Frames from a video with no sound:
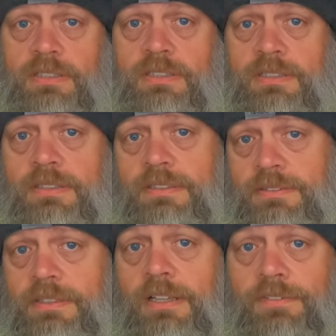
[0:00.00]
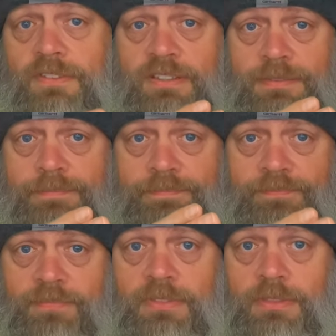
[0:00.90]
of the
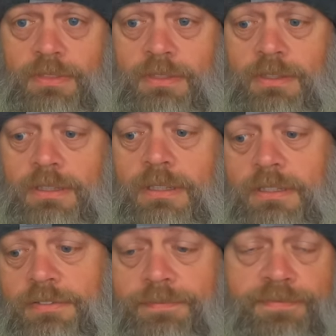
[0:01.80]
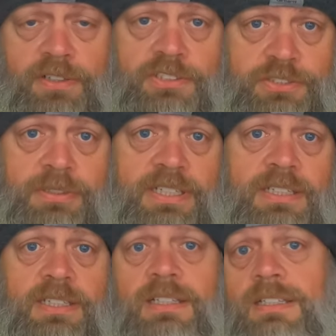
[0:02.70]
Fear
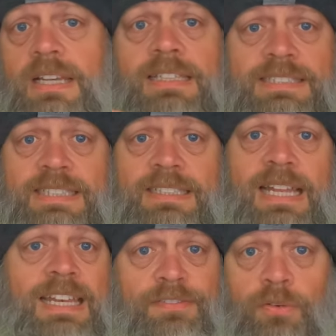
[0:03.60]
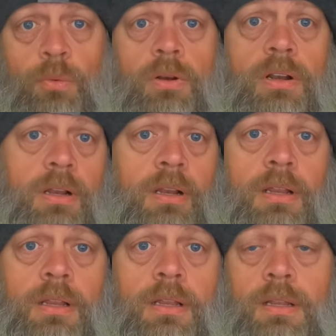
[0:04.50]
Street, 1994,
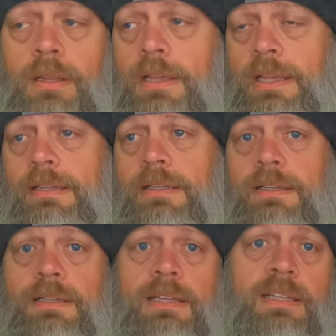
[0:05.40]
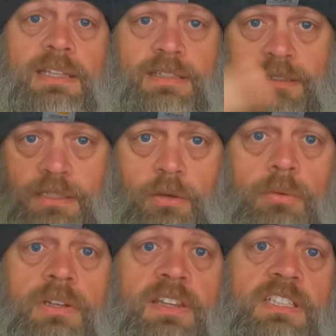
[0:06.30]
and then
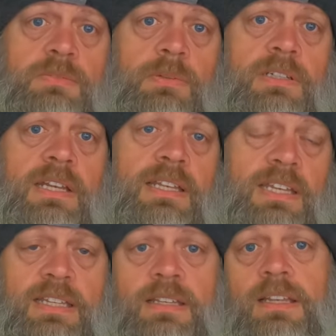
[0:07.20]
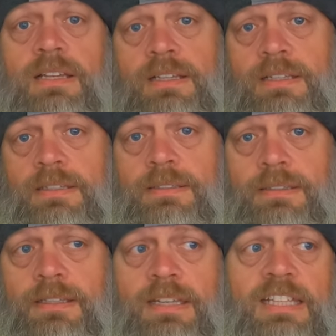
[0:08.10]
go into this one, and then
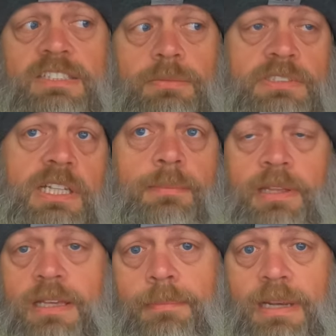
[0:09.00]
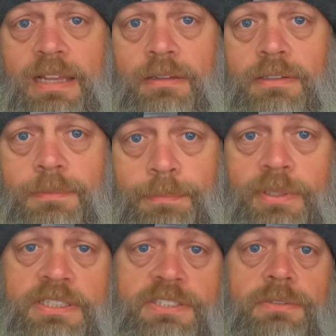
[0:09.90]
the next one's going to be coming out
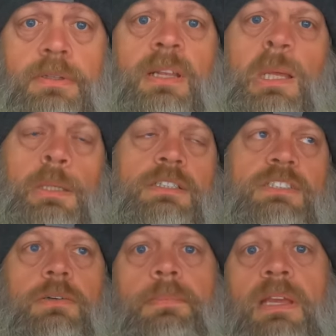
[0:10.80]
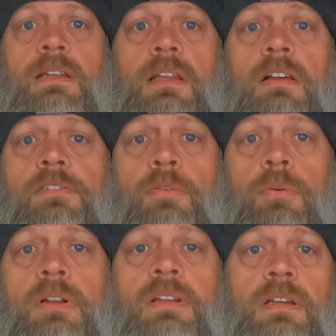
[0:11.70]
pretty soon. So be on the look
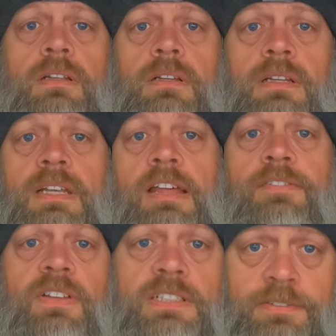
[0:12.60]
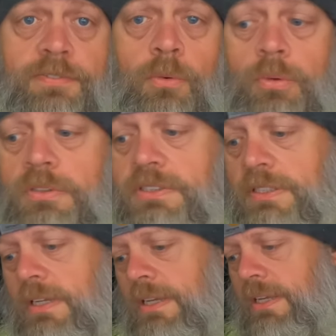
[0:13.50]
for it on Netflix, of course.
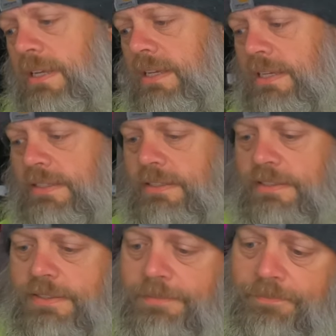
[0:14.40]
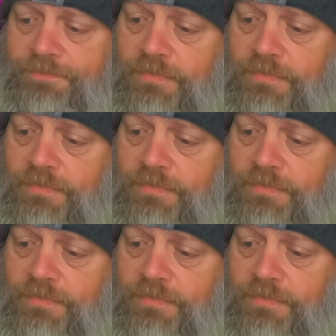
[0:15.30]
And